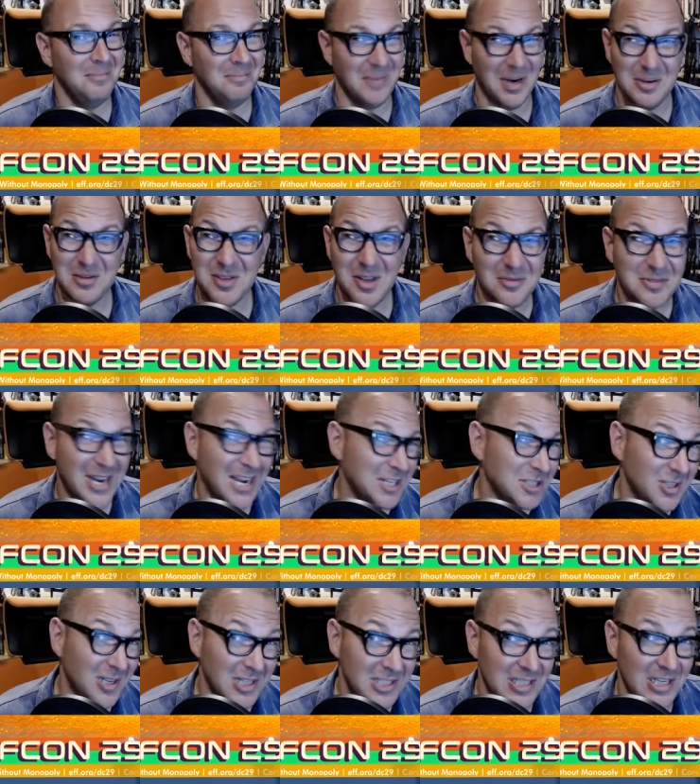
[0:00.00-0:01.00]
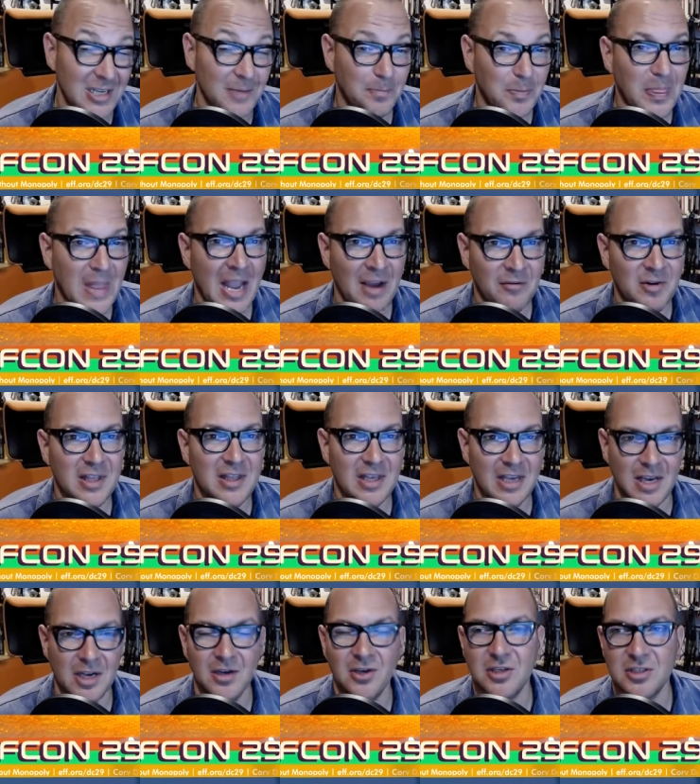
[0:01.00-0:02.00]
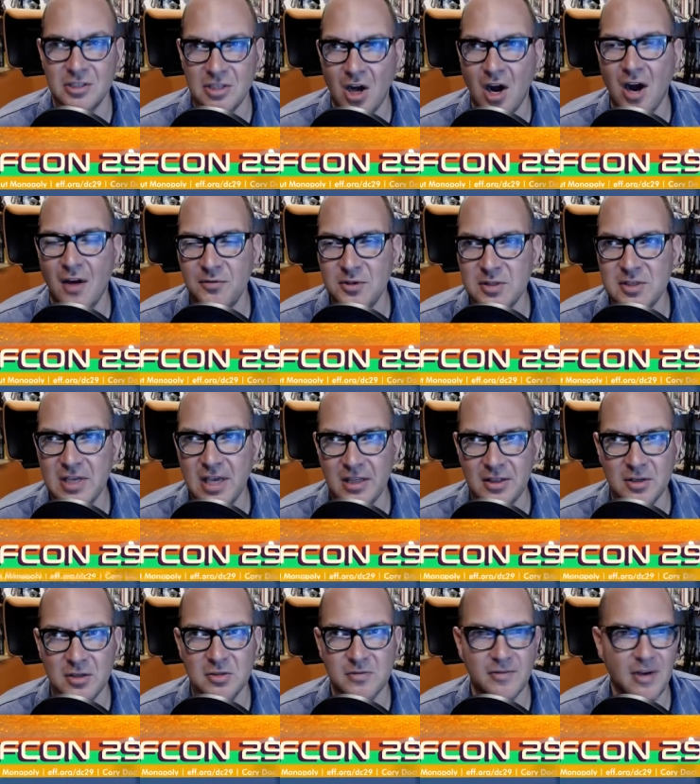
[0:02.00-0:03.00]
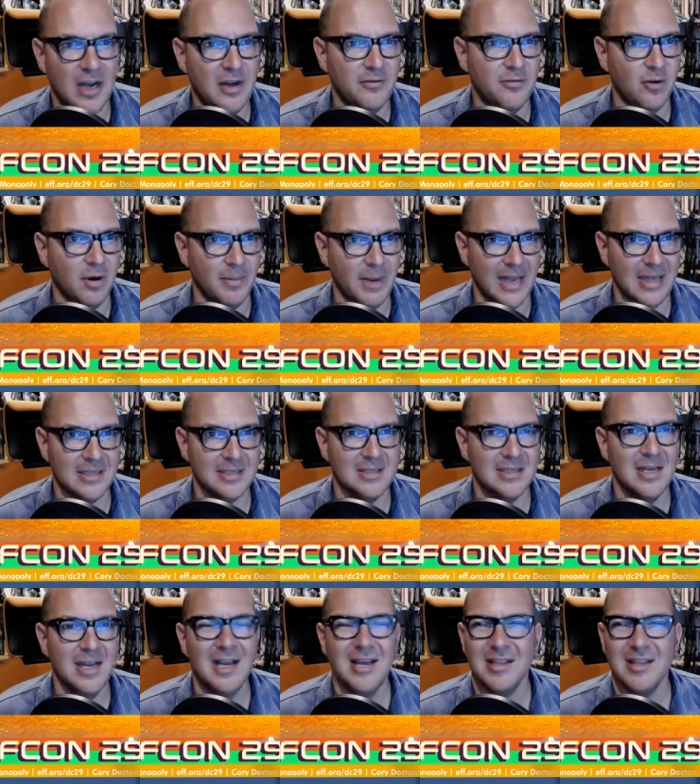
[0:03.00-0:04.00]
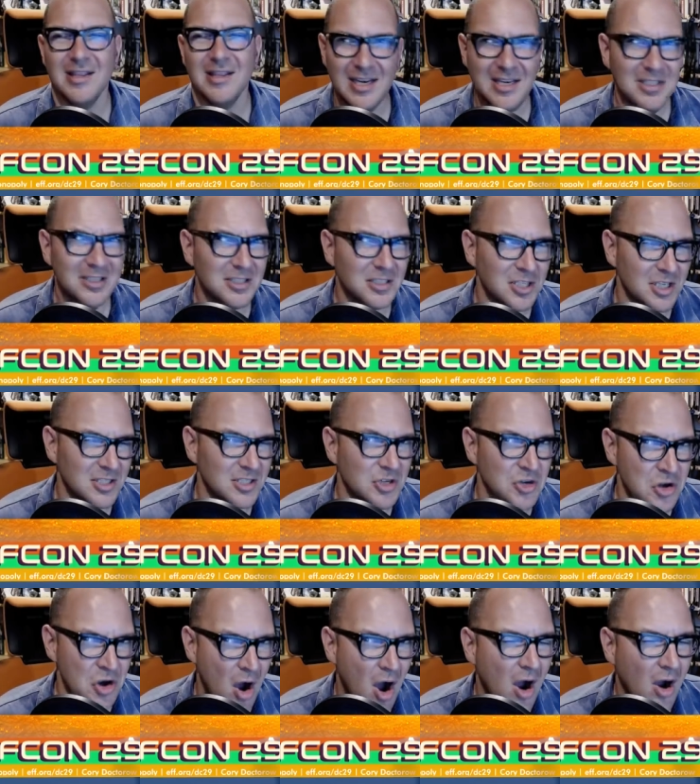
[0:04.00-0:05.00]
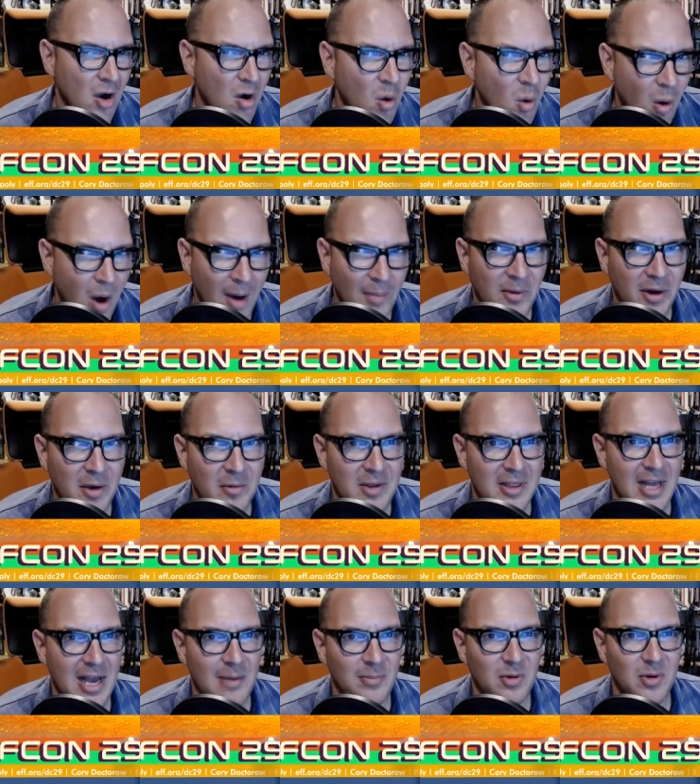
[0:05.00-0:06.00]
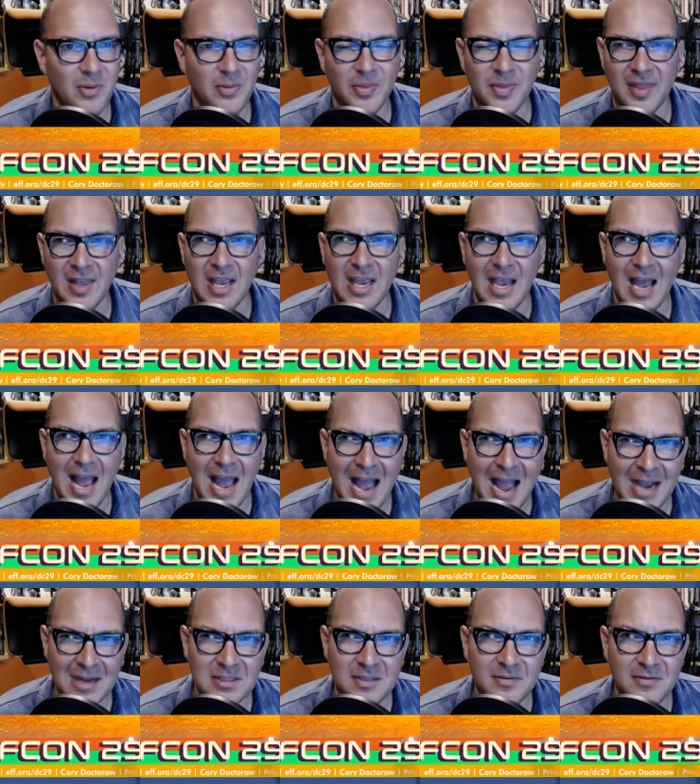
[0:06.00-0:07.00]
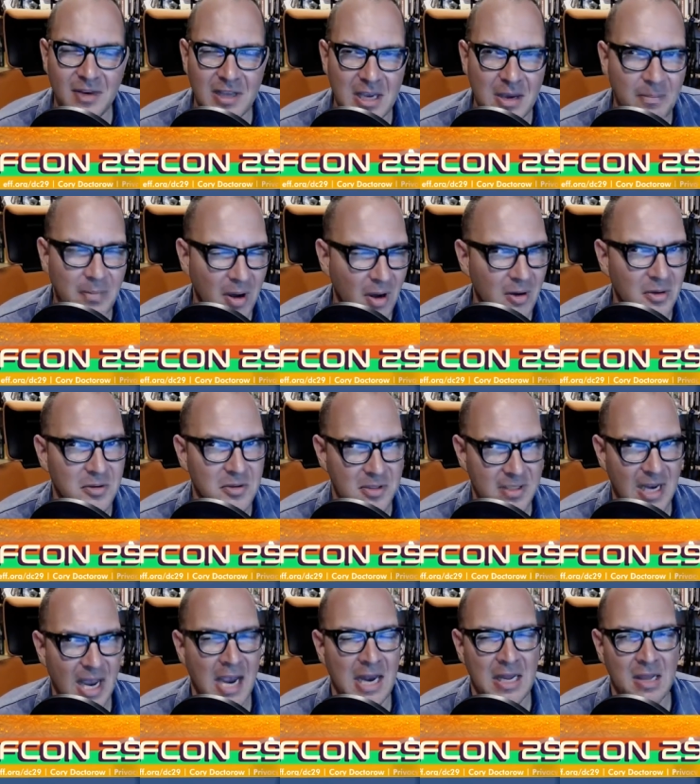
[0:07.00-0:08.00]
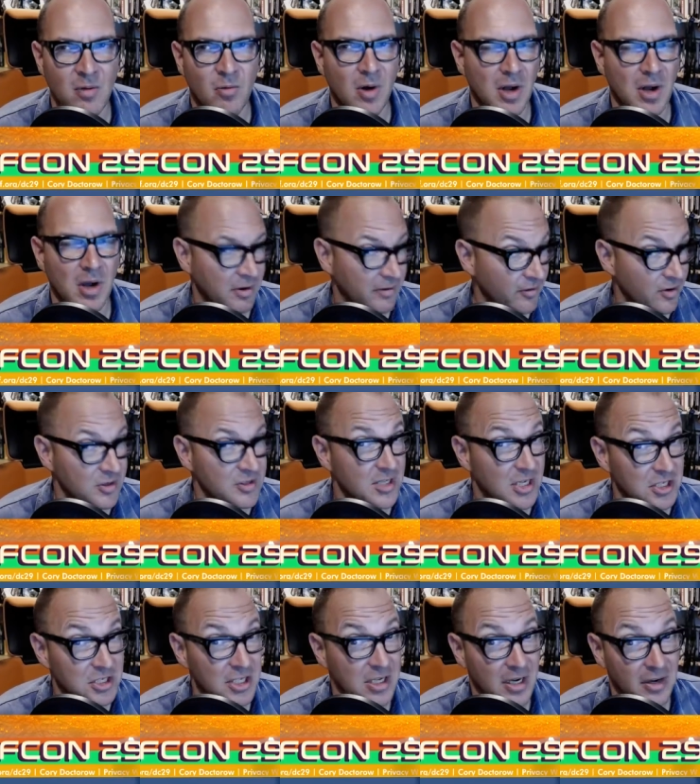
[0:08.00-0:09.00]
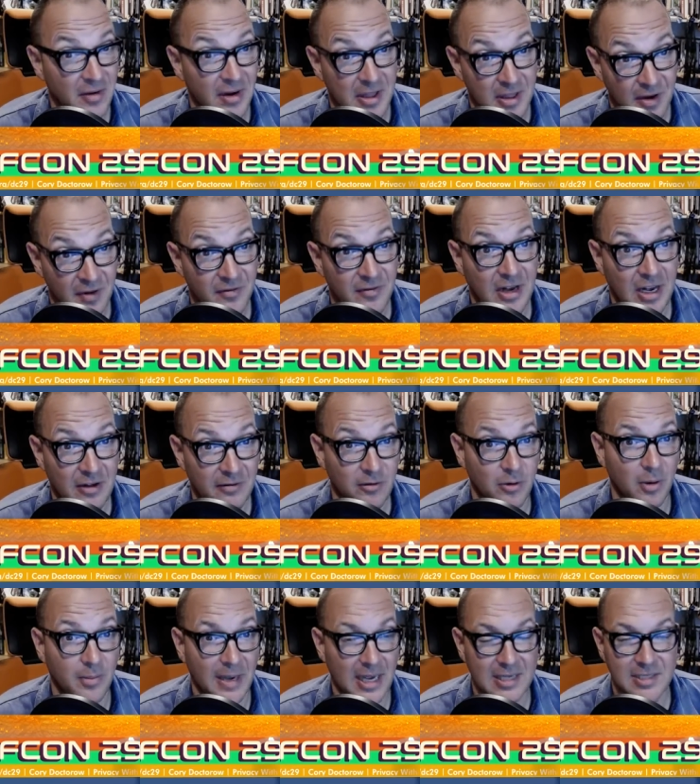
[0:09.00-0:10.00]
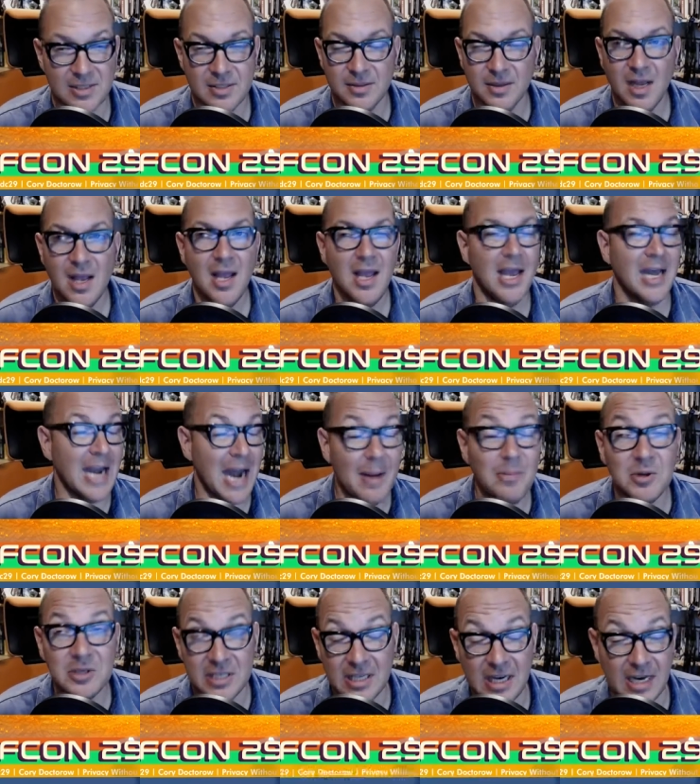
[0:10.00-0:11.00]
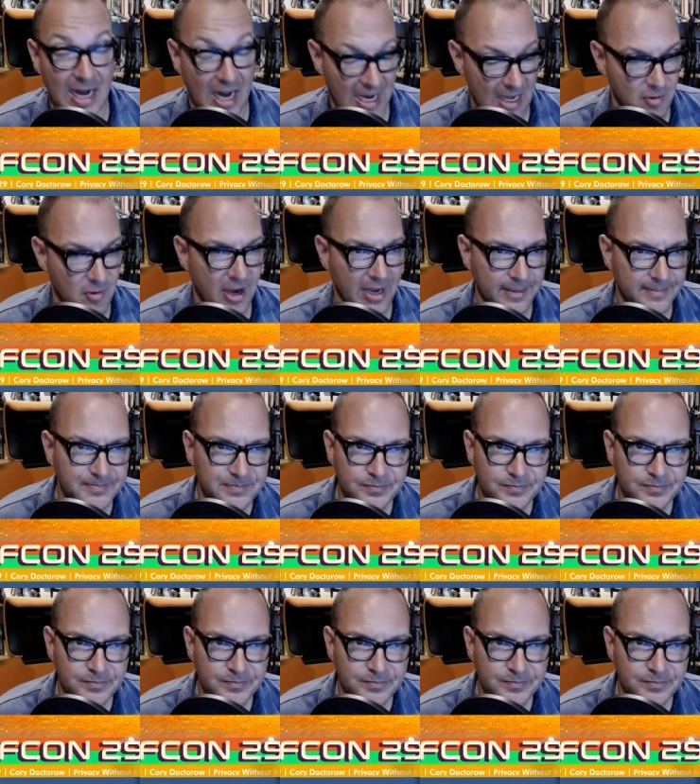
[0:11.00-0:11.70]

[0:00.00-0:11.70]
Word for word: Microsoft actually did everything it could to obfuscate those file formats. They didn't just not cooperate with Apple, they actively opposed anyone reverse engineering their file formats. And Apple did it anyway.